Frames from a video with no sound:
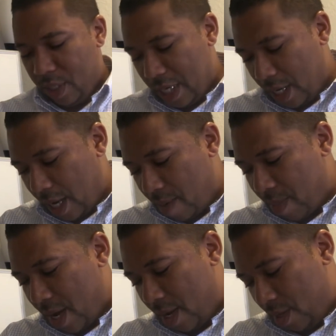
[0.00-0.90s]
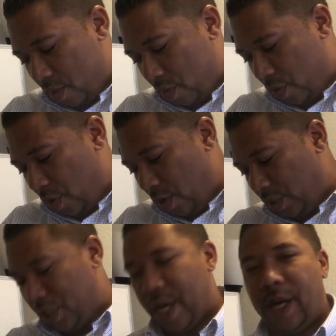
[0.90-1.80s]
Then I got my
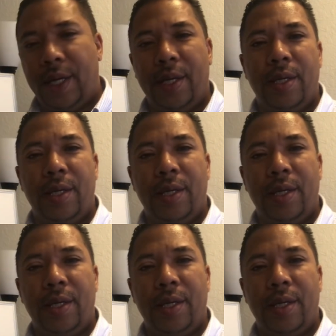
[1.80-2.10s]
third check.